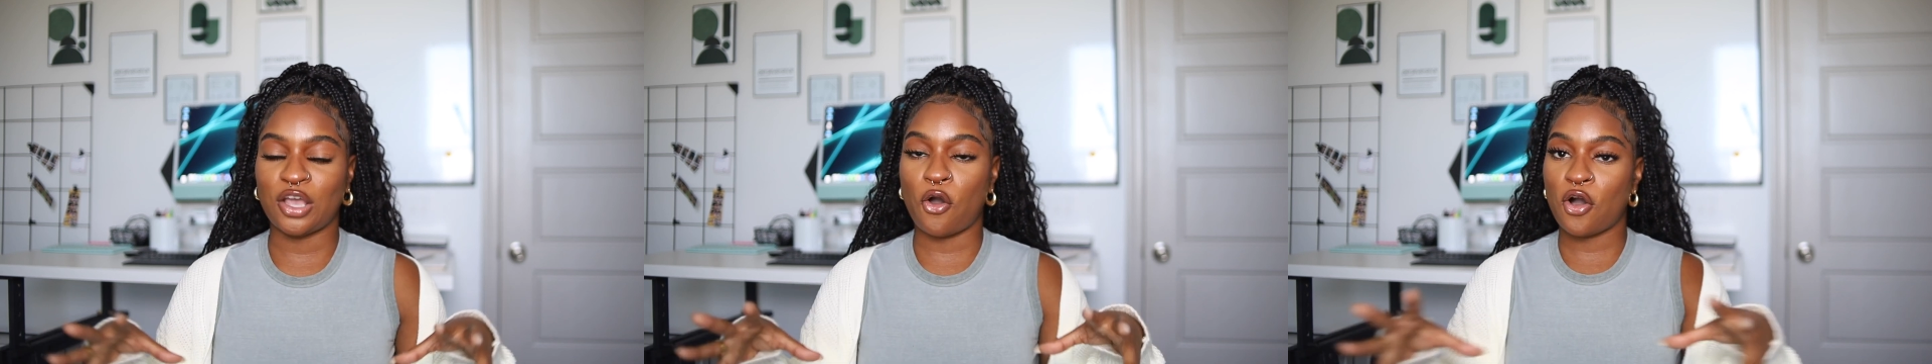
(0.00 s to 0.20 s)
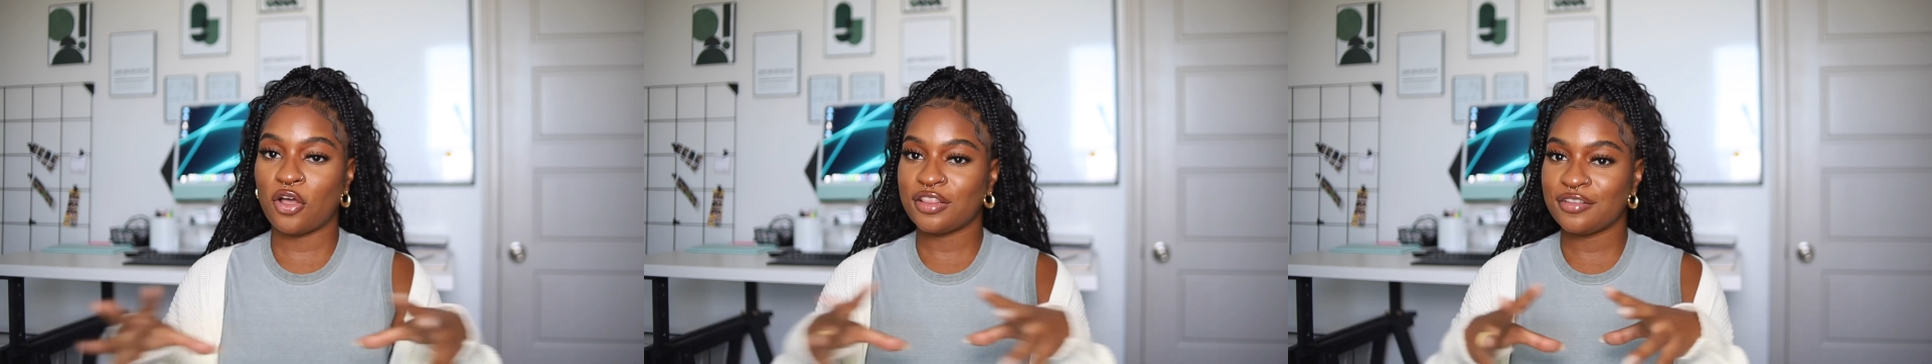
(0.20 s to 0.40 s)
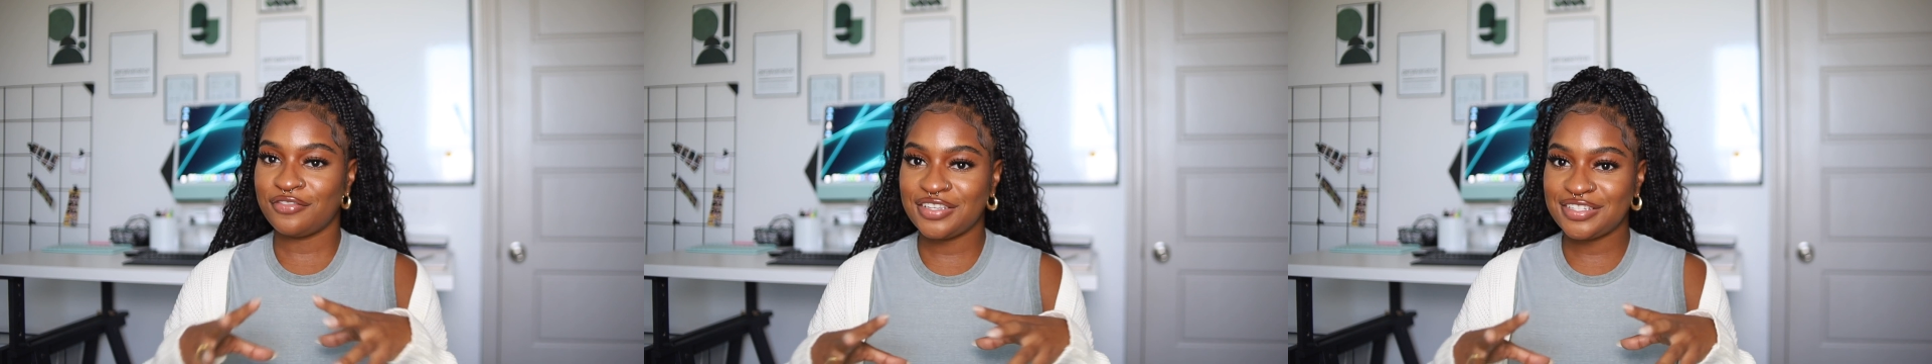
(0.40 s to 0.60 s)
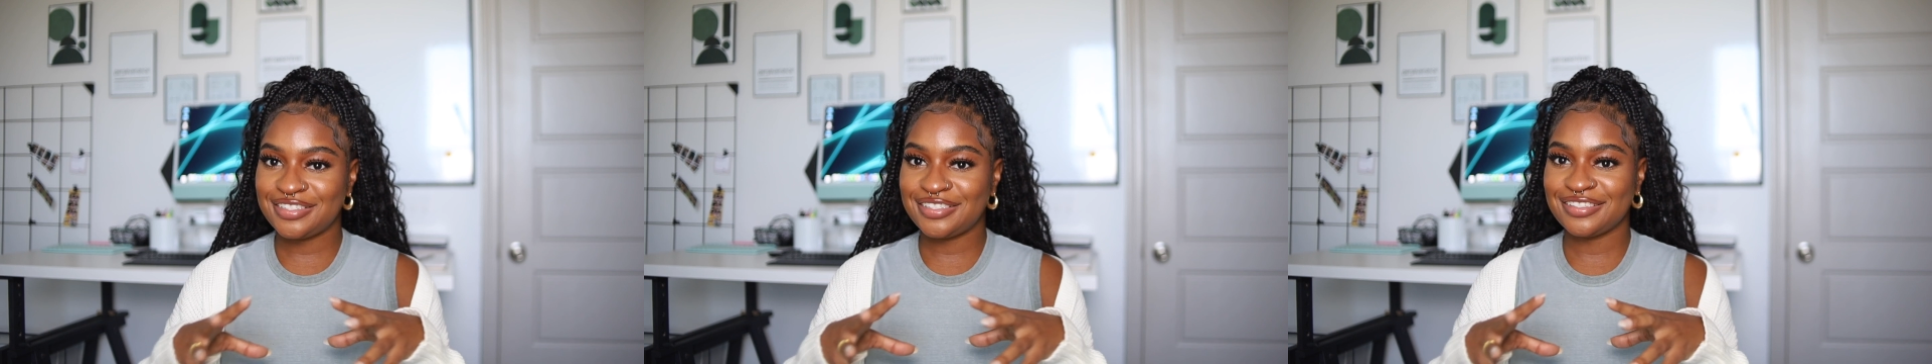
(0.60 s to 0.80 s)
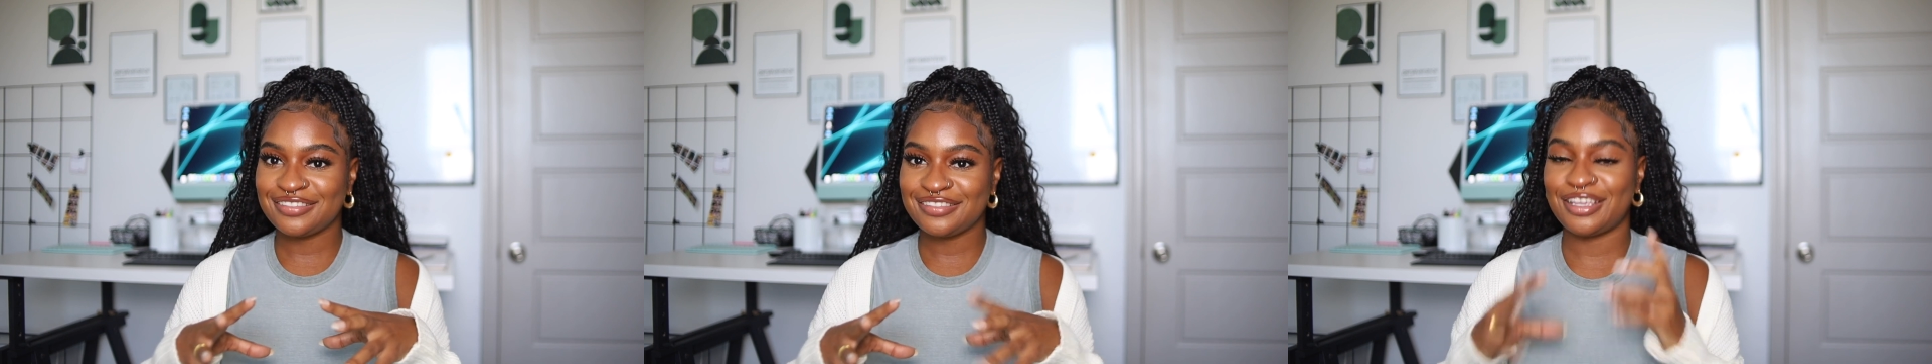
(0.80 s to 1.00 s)
all of
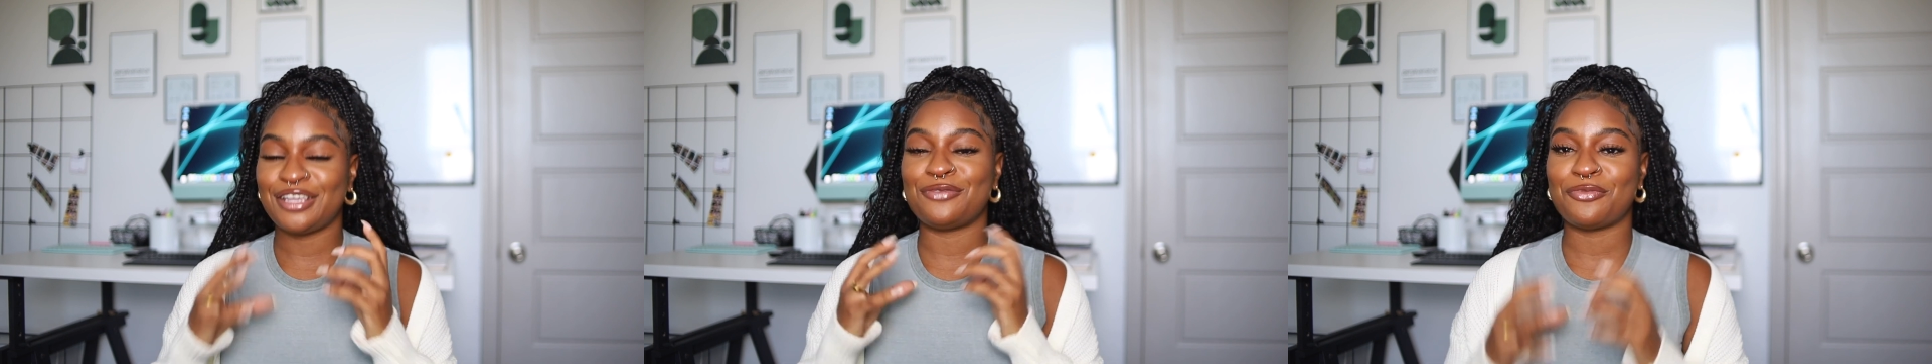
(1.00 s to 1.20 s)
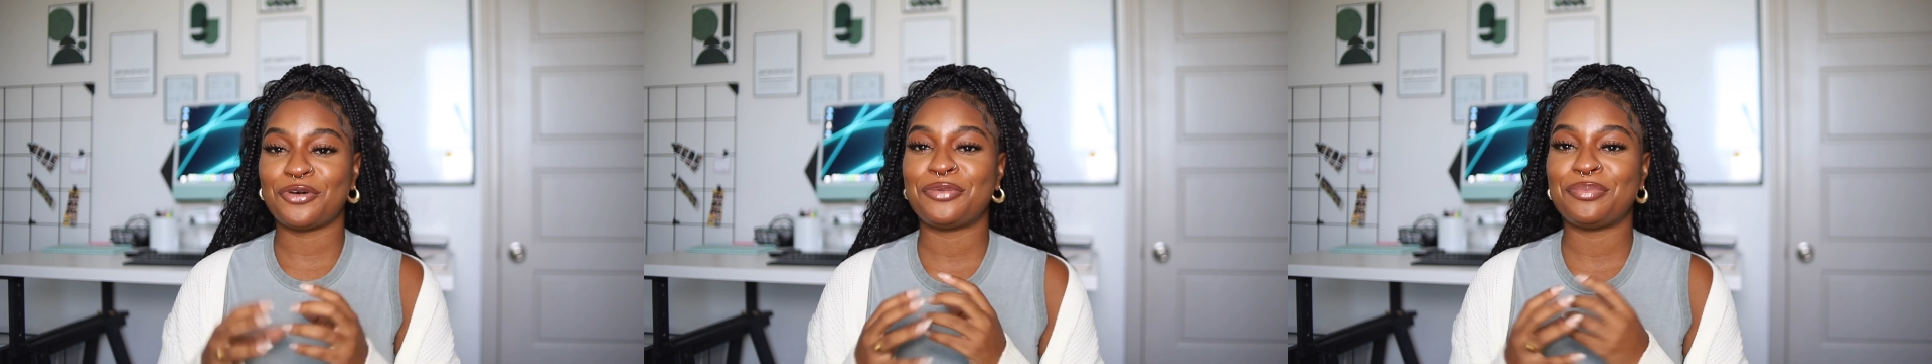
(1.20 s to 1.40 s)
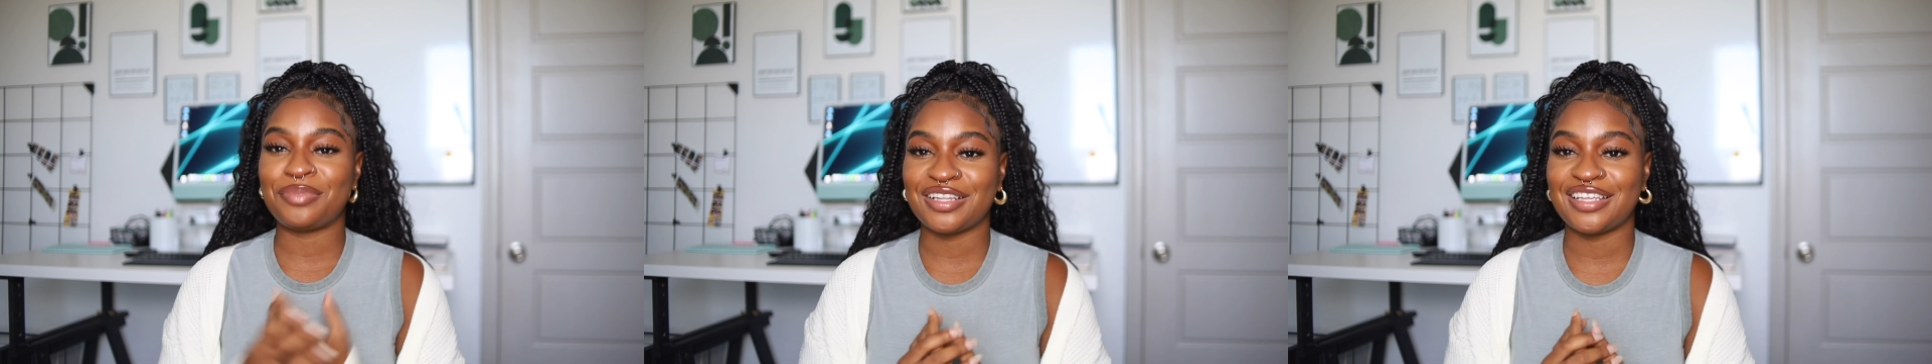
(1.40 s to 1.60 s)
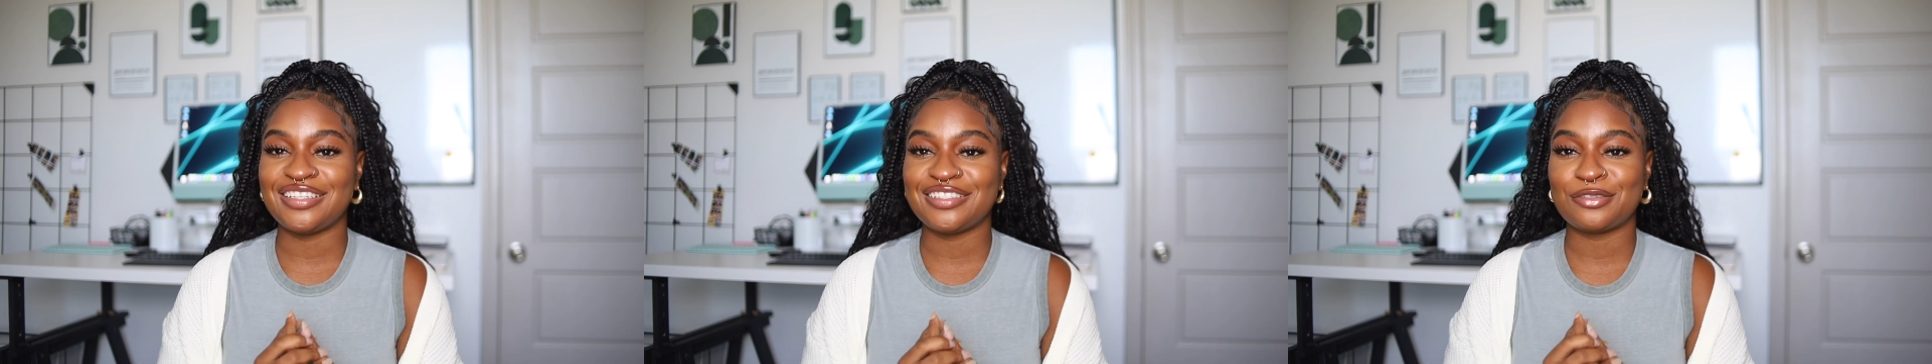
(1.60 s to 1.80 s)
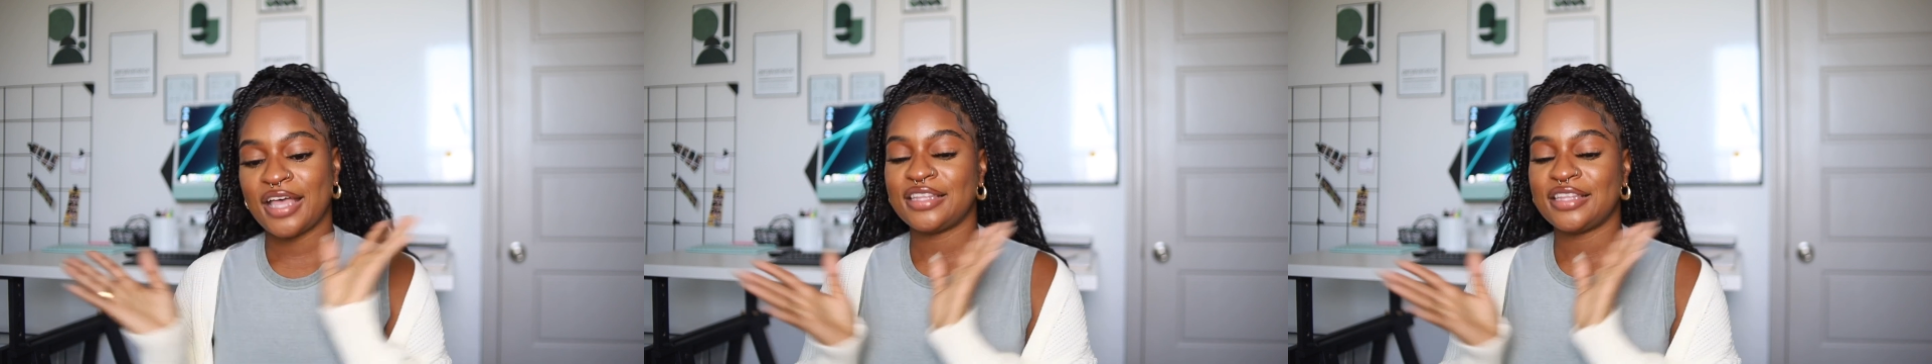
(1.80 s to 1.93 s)
it in one place.